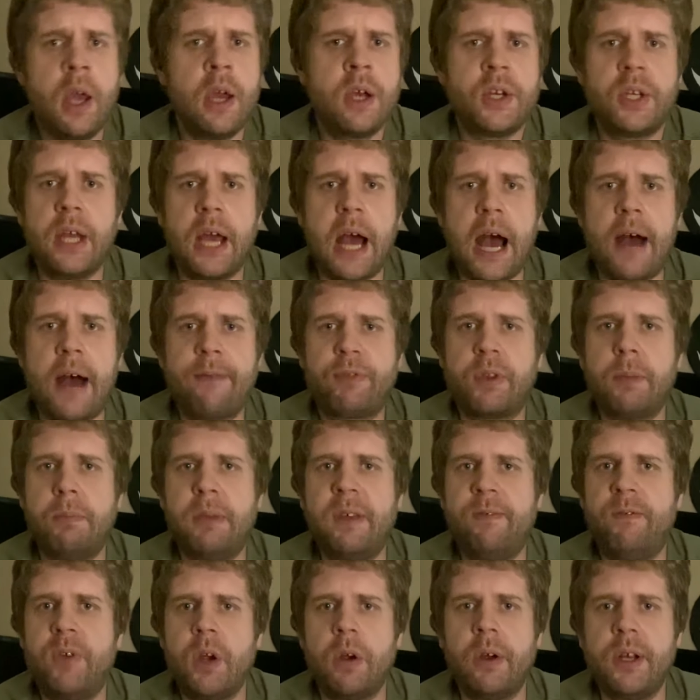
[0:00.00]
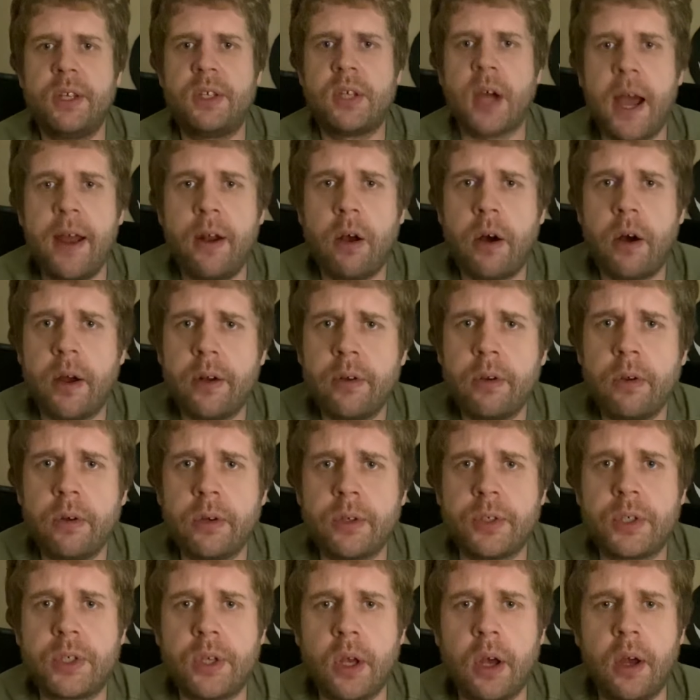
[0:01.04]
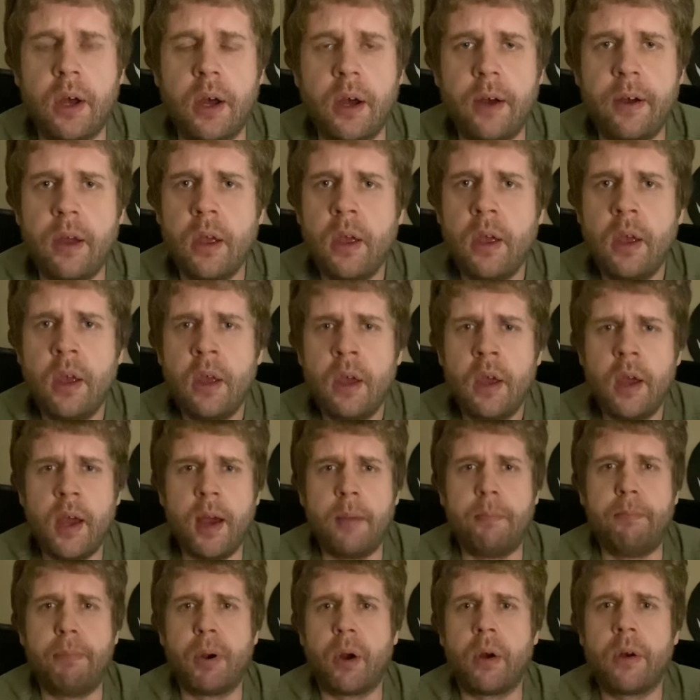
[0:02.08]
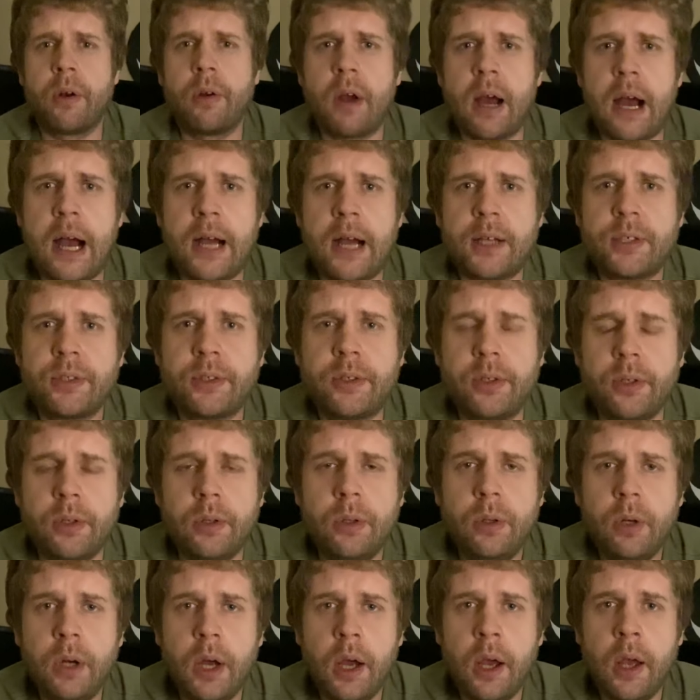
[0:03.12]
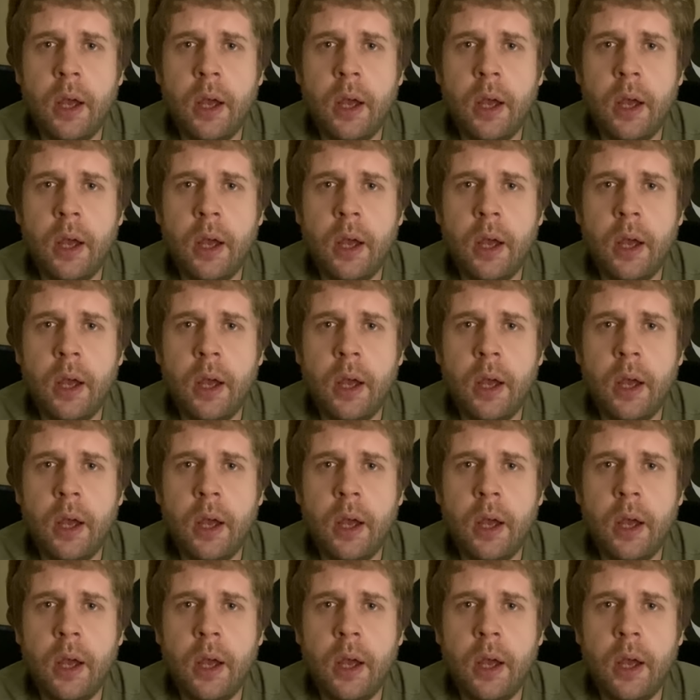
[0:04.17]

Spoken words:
She'd have to be very tight on her and burn her ass too.